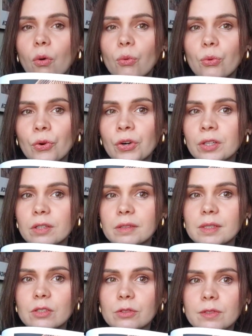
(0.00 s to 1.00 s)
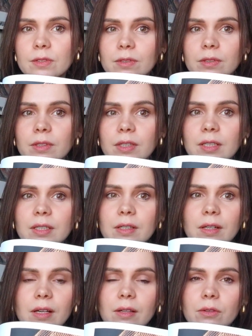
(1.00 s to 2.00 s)
Or there is also
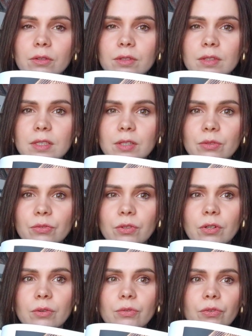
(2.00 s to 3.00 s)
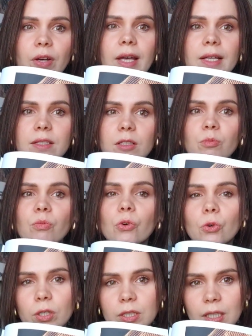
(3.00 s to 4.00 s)
alternative of adding
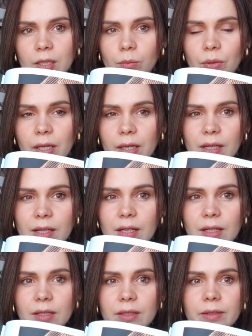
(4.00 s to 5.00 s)
more alpaca